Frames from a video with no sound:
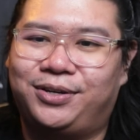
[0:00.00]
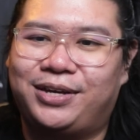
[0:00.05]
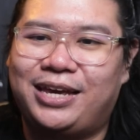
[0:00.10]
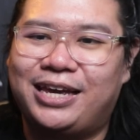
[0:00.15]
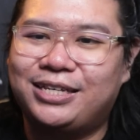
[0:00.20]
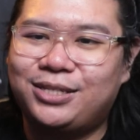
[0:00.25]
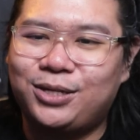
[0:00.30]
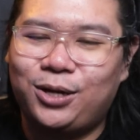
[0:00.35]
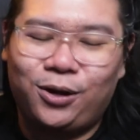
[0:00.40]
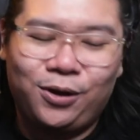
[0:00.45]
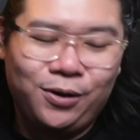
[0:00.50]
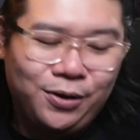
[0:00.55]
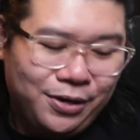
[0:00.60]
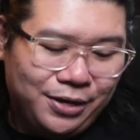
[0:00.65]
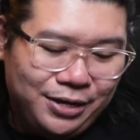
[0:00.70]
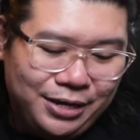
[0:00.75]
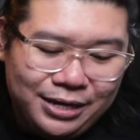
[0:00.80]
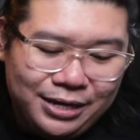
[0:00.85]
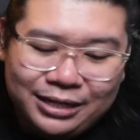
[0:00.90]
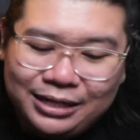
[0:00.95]
Okay, so
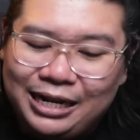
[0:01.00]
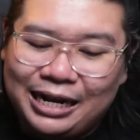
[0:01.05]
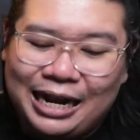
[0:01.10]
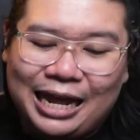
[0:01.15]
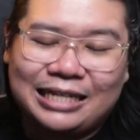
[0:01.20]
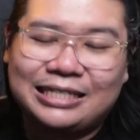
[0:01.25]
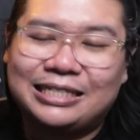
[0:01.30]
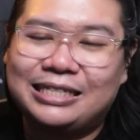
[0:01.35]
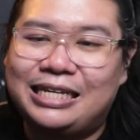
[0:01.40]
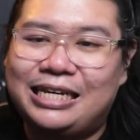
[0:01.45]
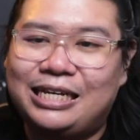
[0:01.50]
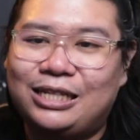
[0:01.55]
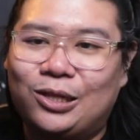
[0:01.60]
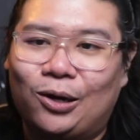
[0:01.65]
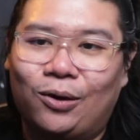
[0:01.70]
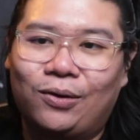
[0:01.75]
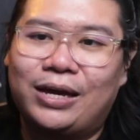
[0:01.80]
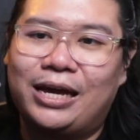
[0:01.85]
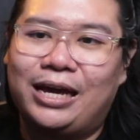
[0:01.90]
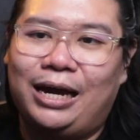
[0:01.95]
lastly,
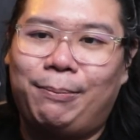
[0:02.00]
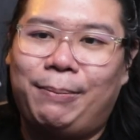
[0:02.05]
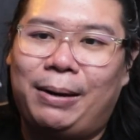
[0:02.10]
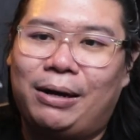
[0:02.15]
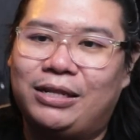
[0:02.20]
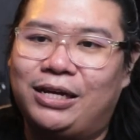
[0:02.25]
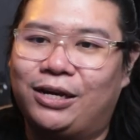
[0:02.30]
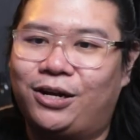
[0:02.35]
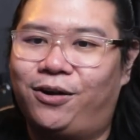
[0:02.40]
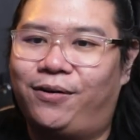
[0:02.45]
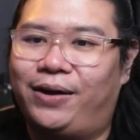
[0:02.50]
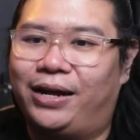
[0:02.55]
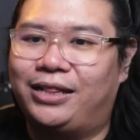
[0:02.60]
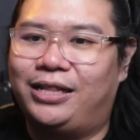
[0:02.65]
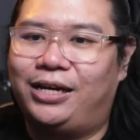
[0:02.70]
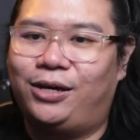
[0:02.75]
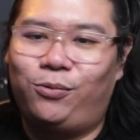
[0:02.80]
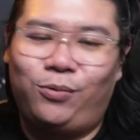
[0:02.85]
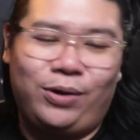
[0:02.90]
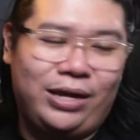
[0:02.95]
talking about the
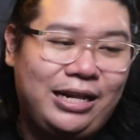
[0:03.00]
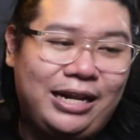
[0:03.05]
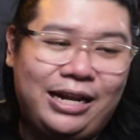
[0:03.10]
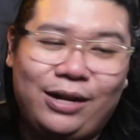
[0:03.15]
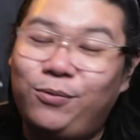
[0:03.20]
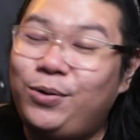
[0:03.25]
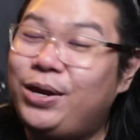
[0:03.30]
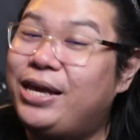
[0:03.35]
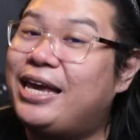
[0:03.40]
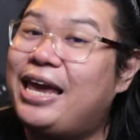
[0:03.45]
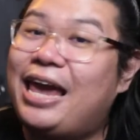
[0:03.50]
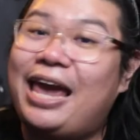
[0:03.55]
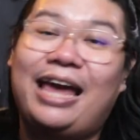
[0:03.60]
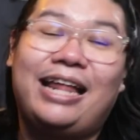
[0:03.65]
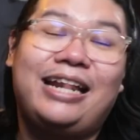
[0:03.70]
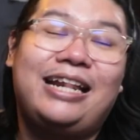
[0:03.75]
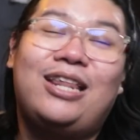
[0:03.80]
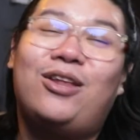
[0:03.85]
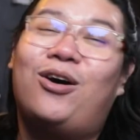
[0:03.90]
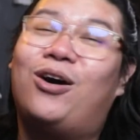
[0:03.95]
character, we
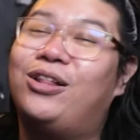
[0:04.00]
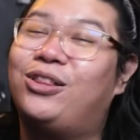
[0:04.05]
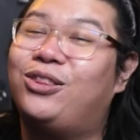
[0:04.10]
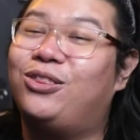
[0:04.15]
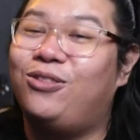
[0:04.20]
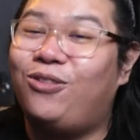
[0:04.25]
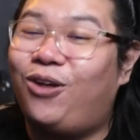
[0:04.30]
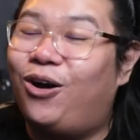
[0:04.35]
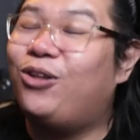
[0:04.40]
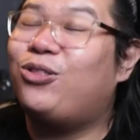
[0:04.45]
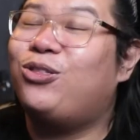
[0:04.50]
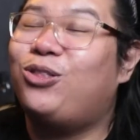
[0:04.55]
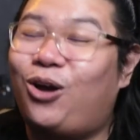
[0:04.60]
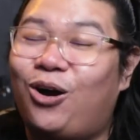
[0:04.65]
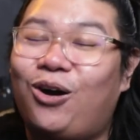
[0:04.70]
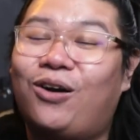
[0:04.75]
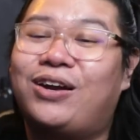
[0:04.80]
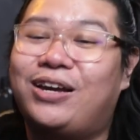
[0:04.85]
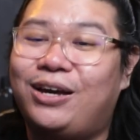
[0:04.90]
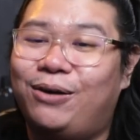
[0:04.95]
cannot not
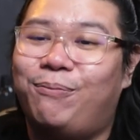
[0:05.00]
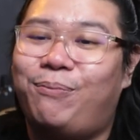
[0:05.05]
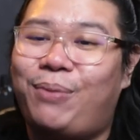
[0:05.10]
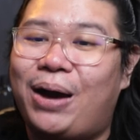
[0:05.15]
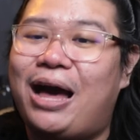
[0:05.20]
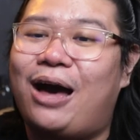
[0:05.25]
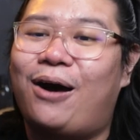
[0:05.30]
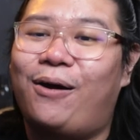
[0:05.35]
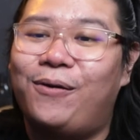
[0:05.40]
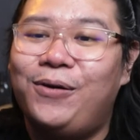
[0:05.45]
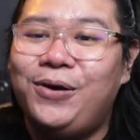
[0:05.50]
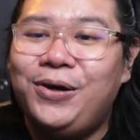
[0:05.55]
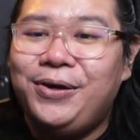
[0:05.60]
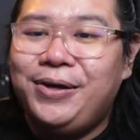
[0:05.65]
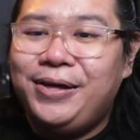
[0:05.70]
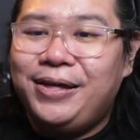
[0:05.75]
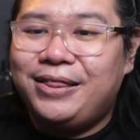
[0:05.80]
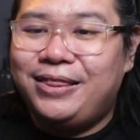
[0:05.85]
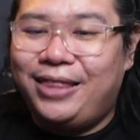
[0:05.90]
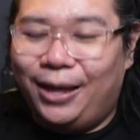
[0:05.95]
talk about
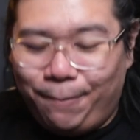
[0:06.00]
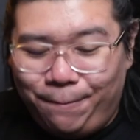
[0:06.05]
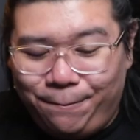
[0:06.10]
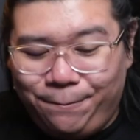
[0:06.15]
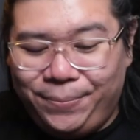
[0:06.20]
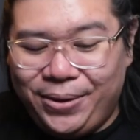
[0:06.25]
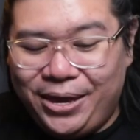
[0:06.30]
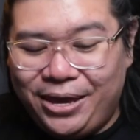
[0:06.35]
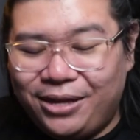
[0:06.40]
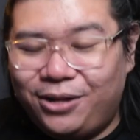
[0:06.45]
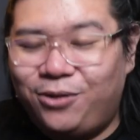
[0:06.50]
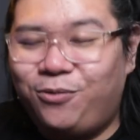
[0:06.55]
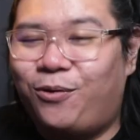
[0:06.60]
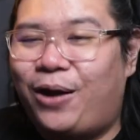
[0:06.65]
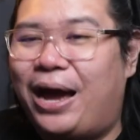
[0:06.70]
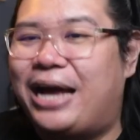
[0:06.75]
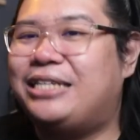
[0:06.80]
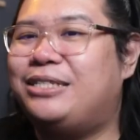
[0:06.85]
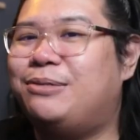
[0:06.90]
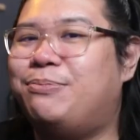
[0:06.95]
the beat
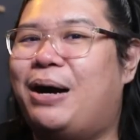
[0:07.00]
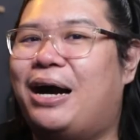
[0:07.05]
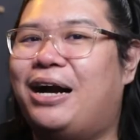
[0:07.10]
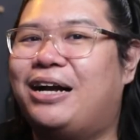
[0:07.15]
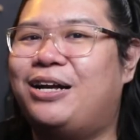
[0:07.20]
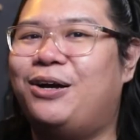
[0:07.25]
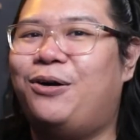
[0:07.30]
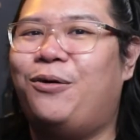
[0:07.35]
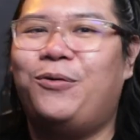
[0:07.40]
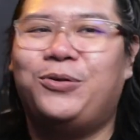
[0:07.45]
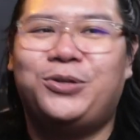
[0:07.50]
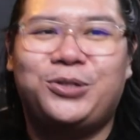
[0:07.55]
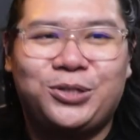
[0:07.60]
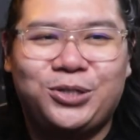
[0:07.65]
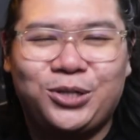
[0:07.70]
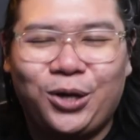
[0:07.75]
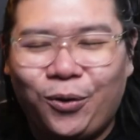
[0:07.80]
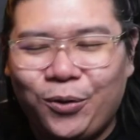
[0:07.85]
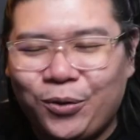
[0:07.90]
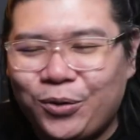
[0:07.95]
rice buckle.
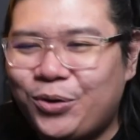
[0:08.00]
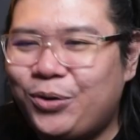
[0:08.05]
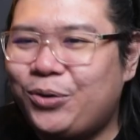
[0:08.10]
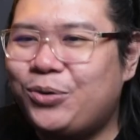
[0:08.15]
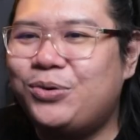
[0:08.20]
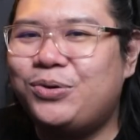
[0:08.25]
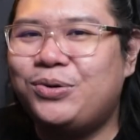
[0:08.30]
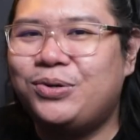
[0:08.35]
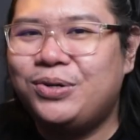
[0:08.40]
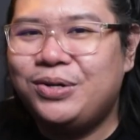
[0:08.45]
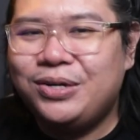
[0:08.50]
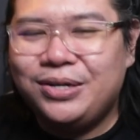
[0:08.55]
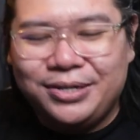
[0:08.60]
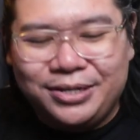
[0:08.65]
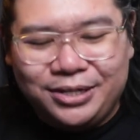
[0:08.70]
So cool.